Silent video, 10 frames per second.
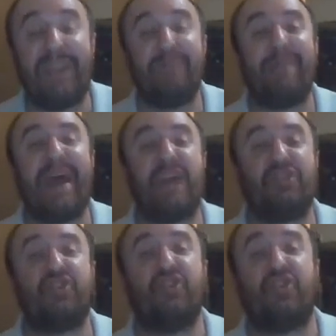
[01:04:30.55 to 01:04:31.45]
They
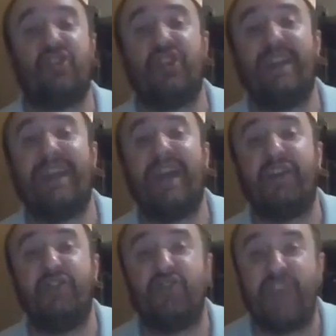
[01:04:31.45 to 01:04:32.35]
bashed the shit
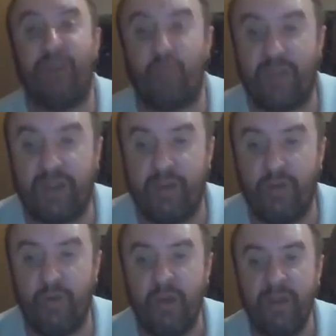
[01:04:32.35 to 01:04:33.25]
out of
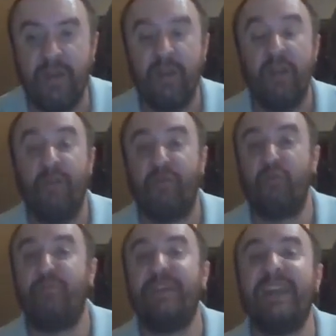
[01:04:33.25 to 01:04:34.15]
Jericho
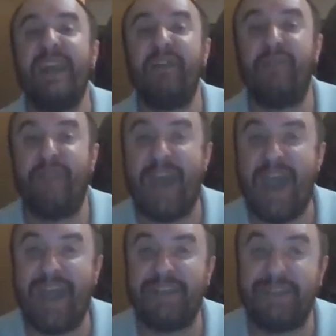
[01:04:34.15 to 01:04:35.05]
for being
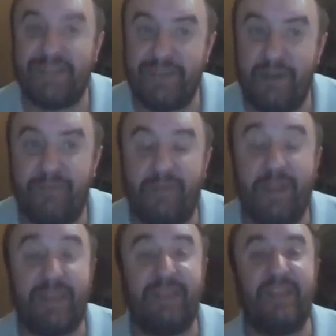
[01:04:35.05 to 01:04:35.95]
fat, stuff
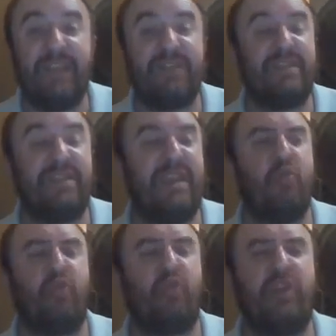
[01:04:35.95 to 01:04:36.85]
like this. They
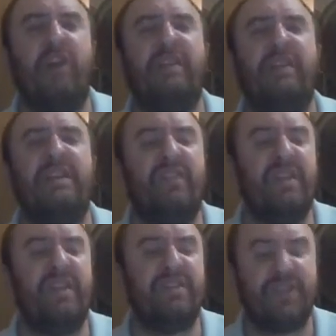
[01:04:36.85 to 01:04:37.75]
were calling
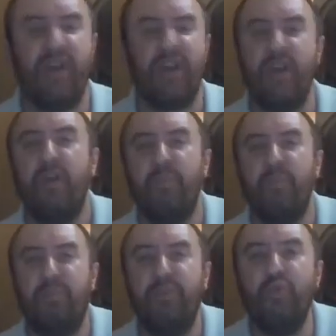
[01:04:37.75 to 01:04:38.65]
this
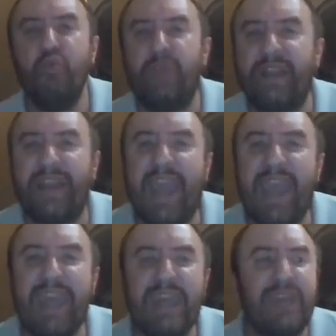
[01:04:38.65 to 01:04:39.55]

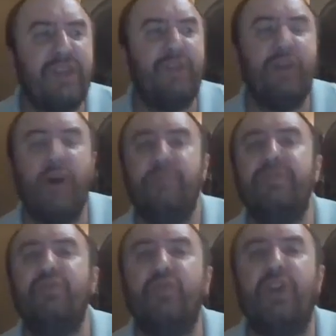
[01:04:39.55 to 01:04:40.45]
bootleg
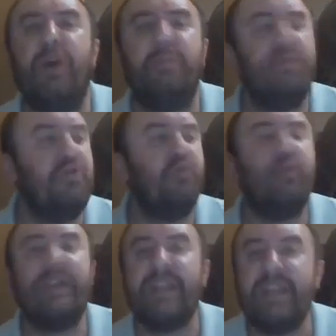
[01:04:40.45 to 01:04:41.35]

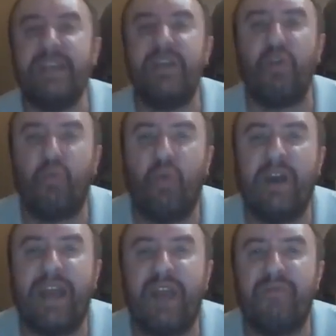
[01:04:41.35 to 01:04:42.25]
WWE or
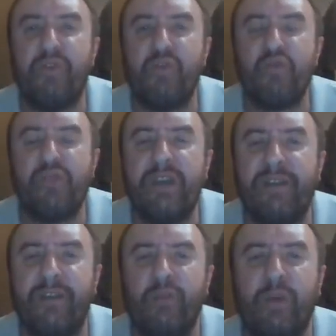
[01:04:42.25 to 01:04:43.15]
whatever. You
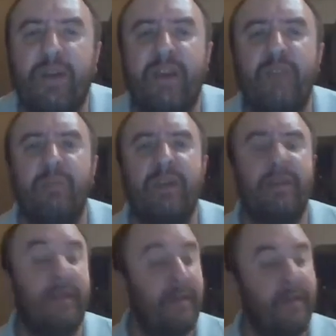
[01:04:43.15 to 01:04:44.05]
know what I mean?